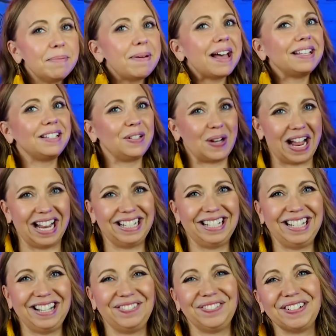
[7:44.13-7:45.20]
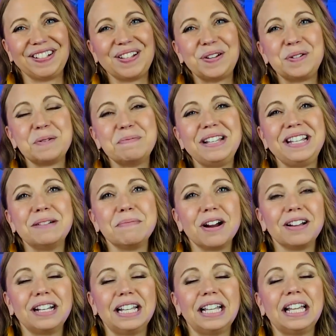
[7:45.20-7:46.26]
best strategy for social media
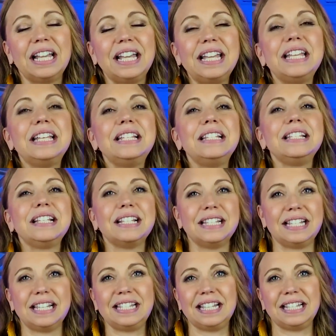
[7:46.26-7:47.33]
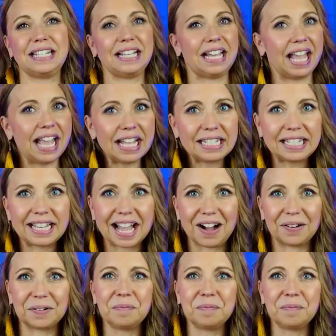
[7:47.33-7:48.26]
marketing is consistency, hands down.